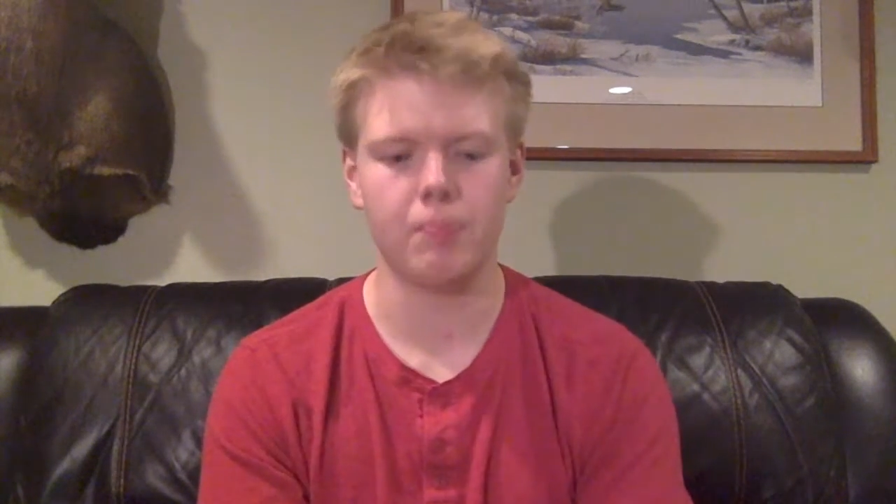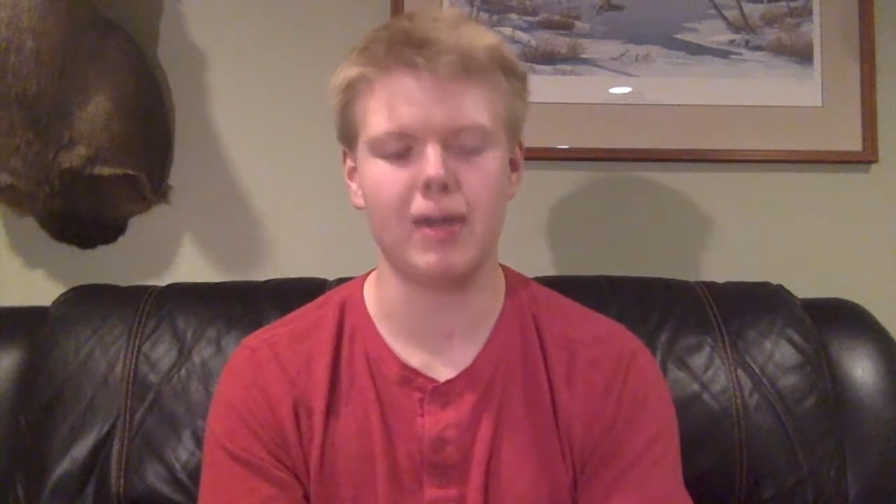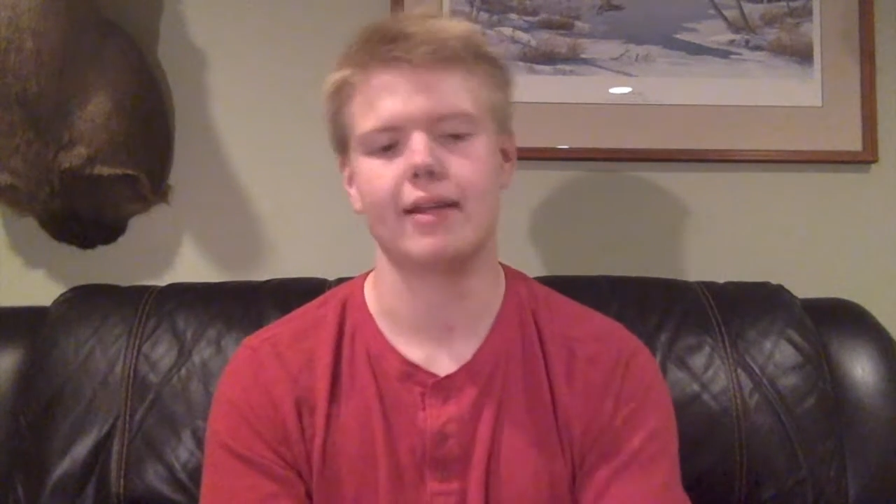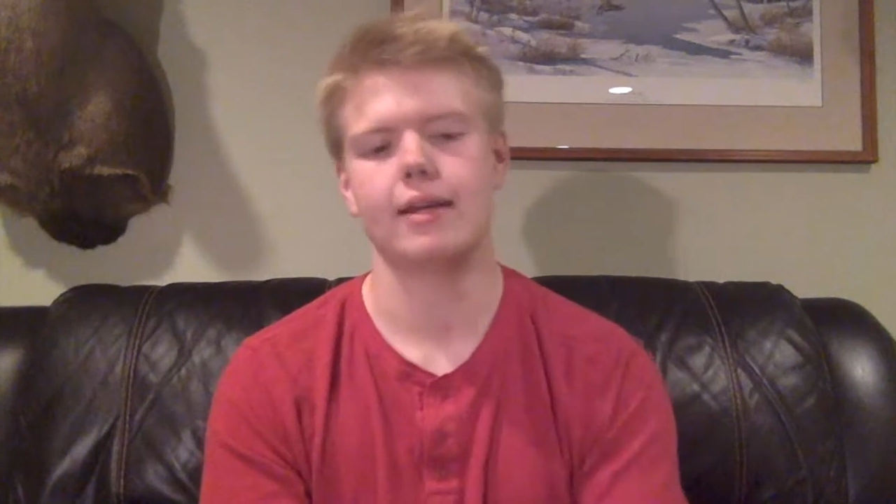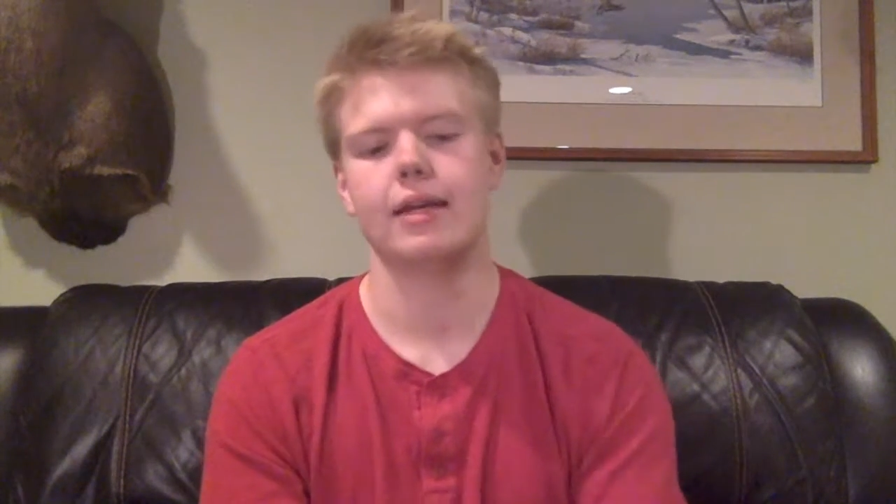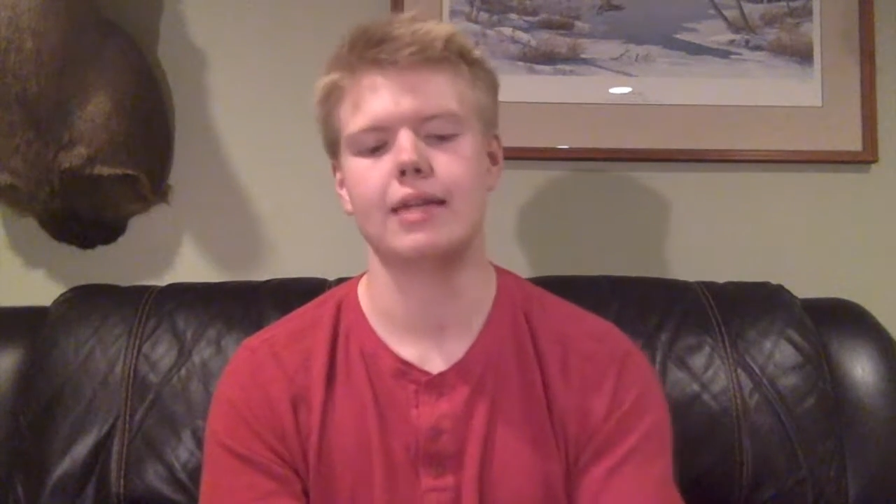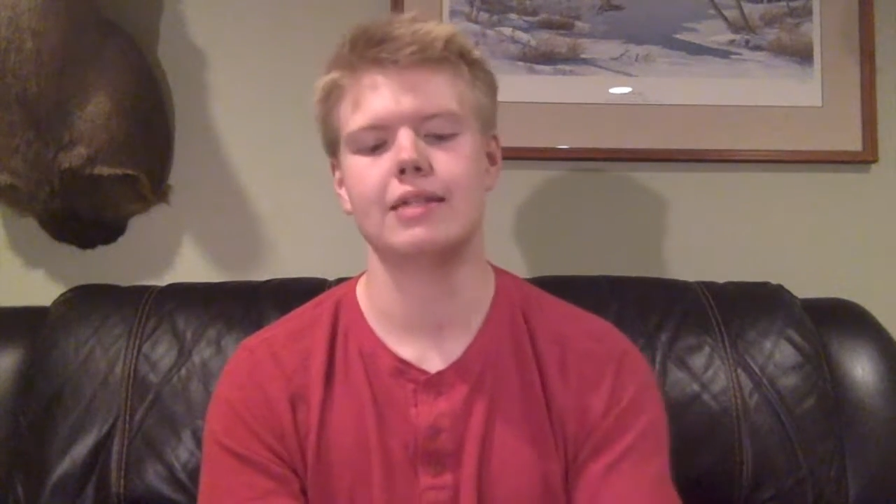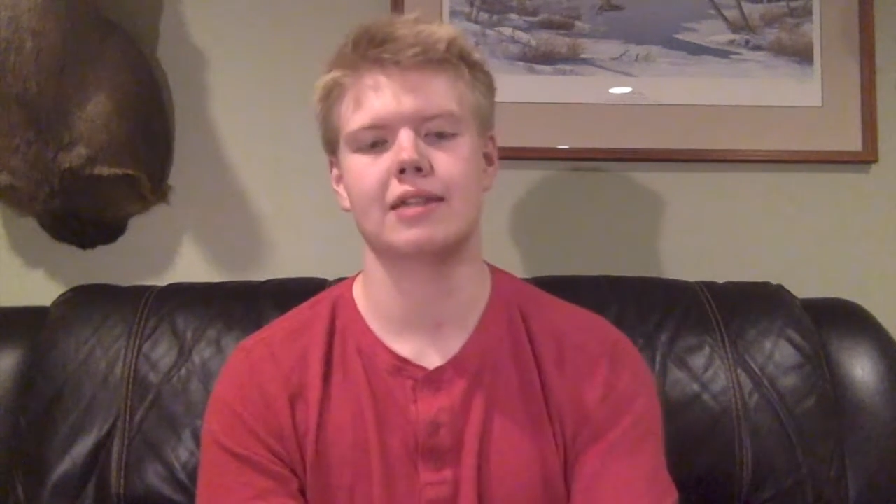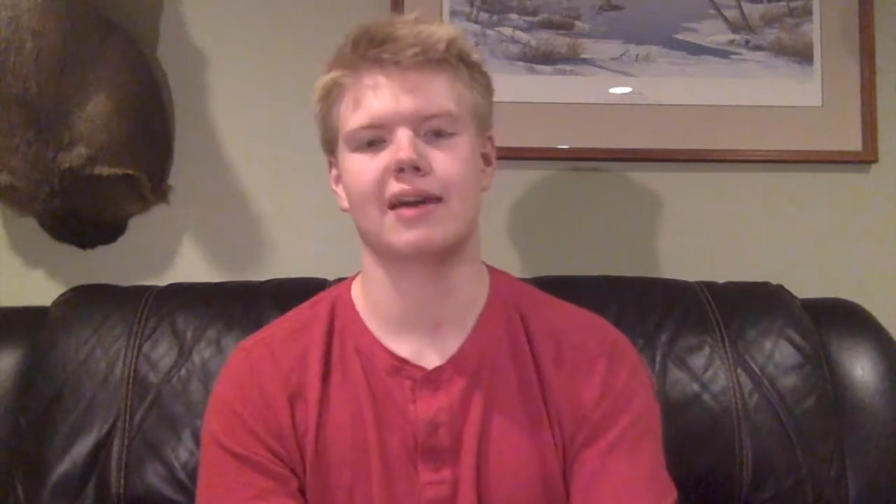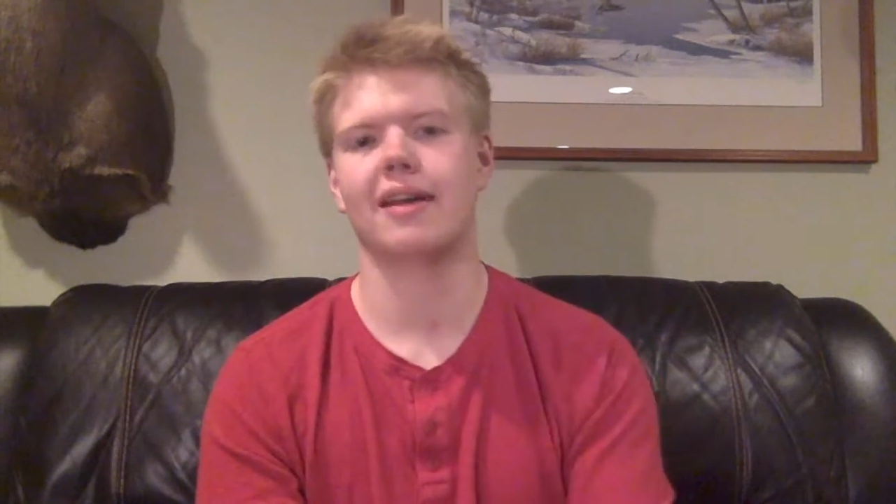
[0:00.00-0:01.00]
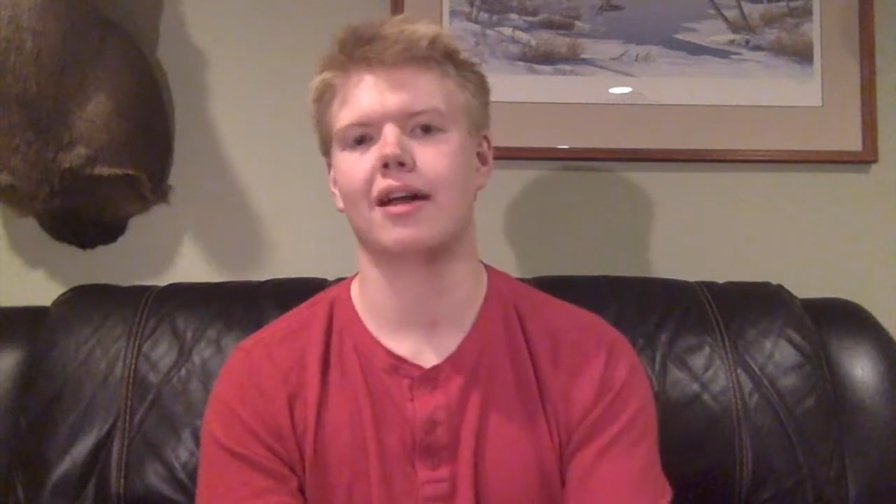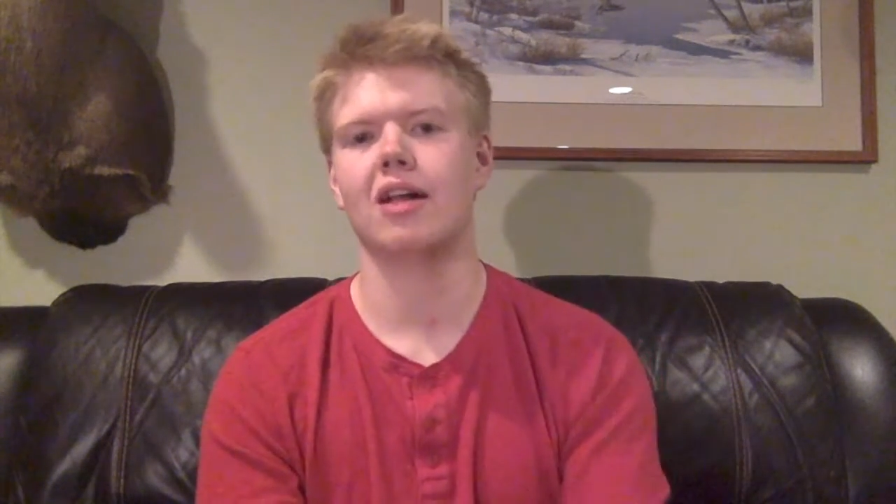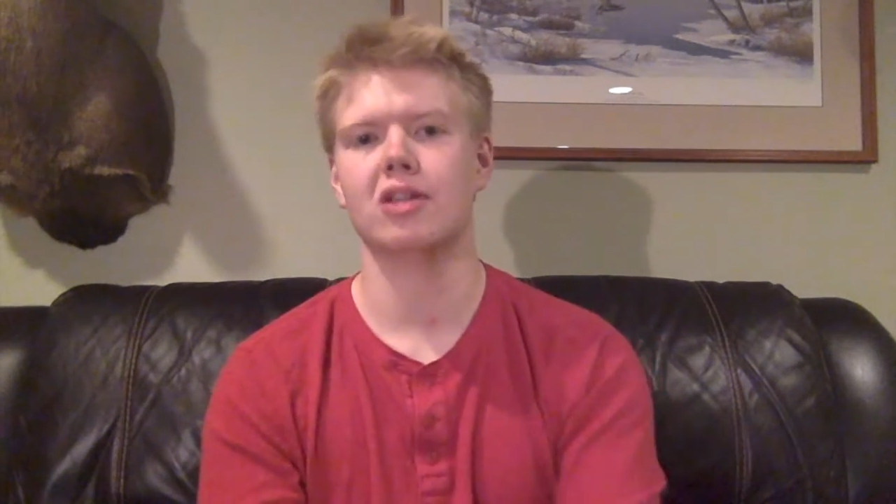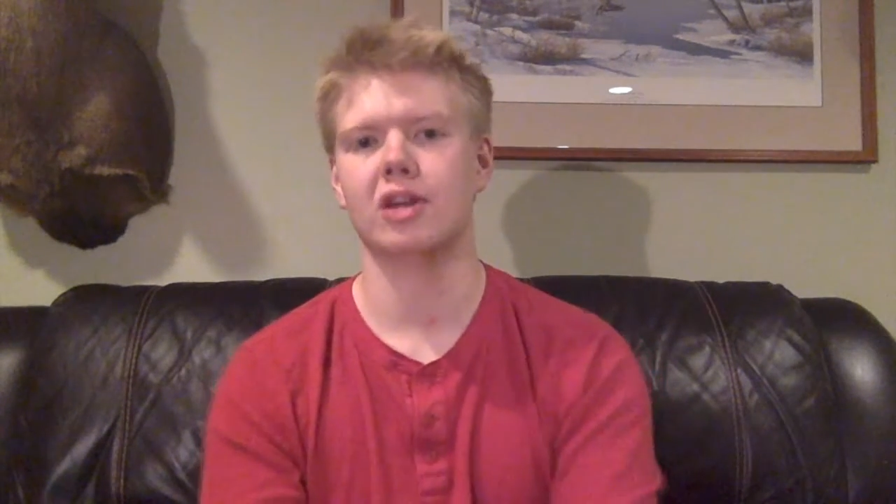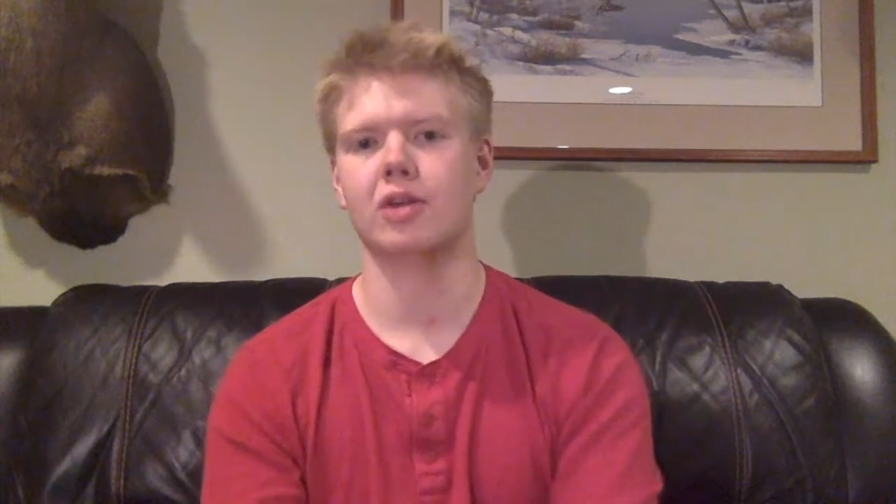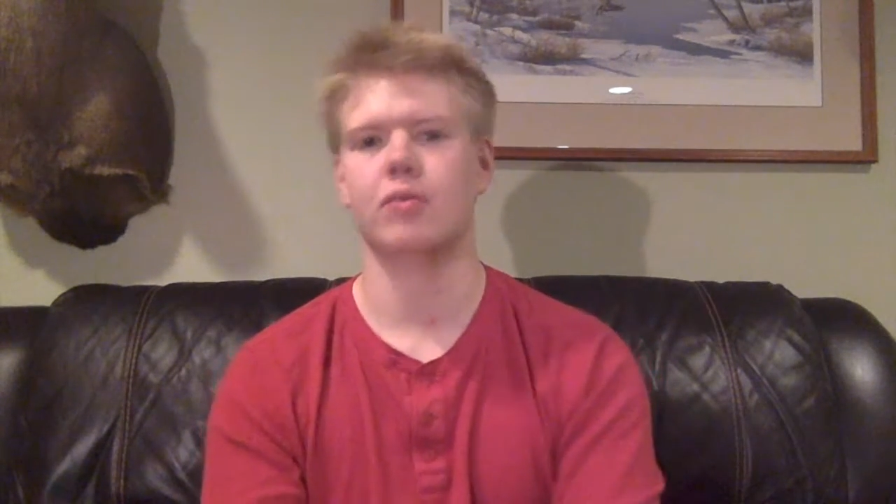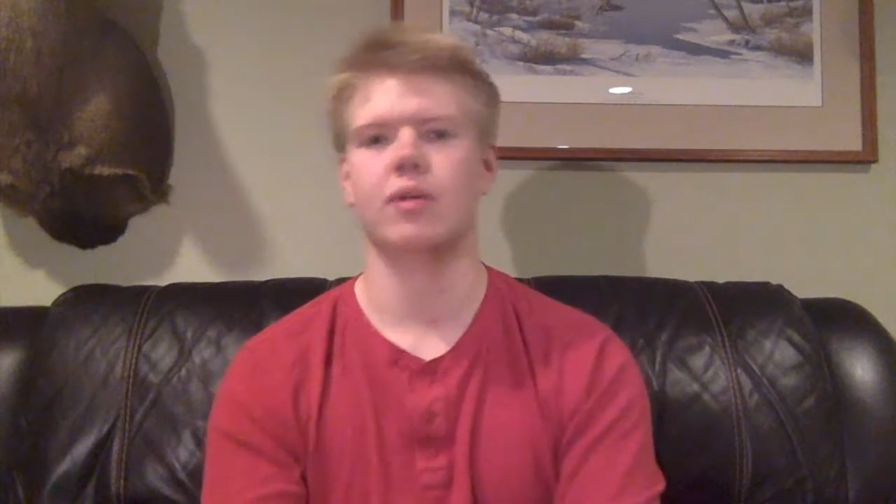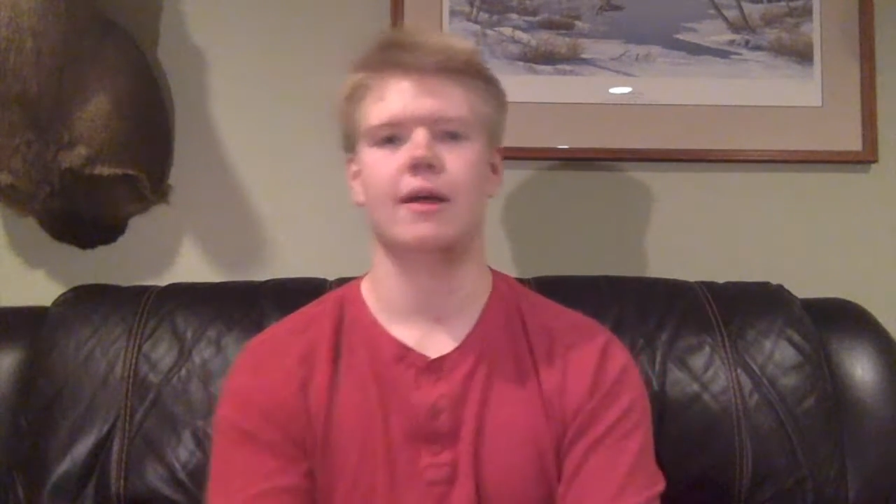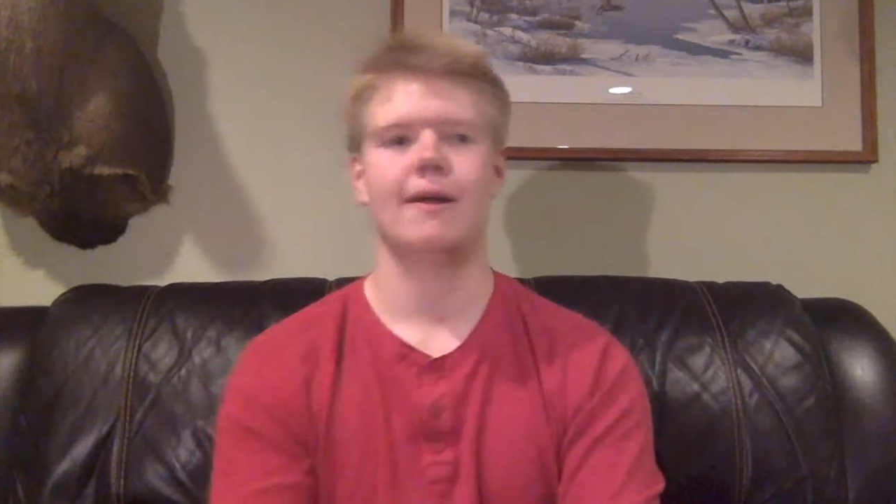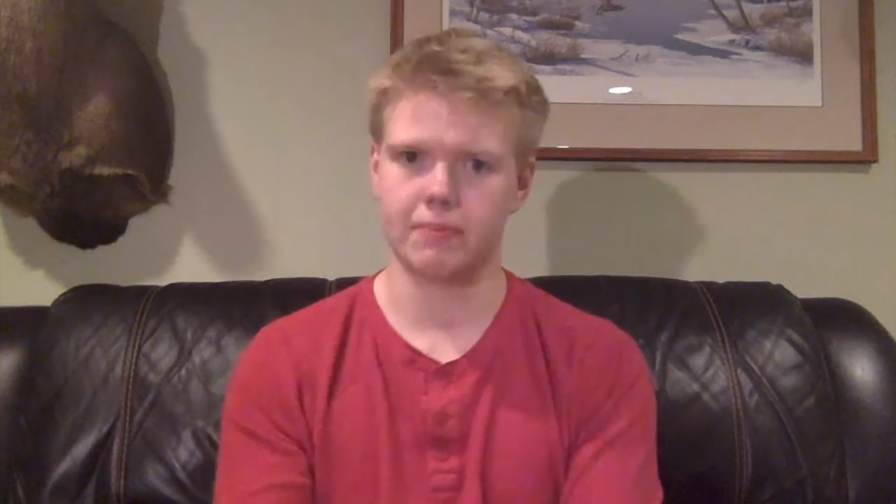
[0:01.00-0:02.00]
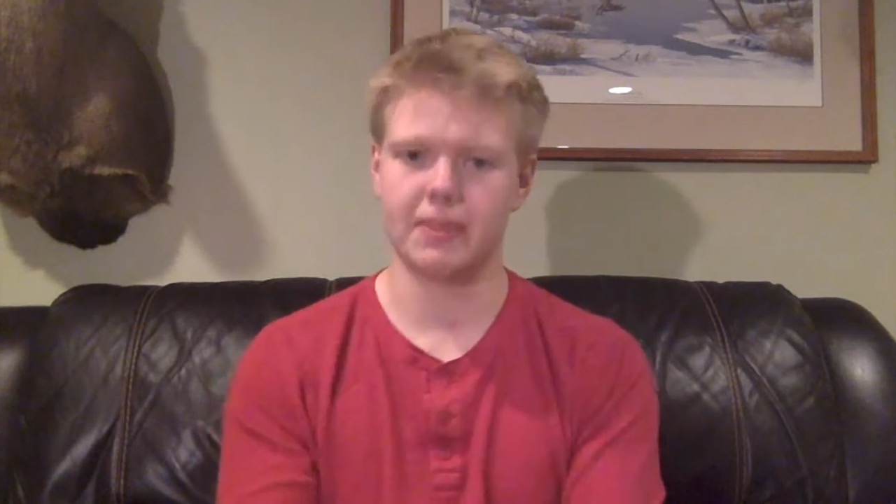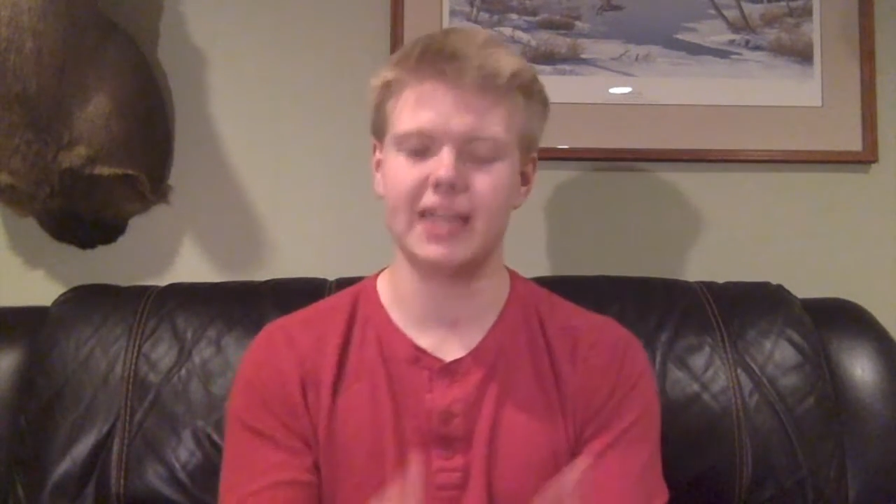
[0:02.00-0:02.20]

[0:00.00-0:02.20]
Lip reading: but he is not alone. He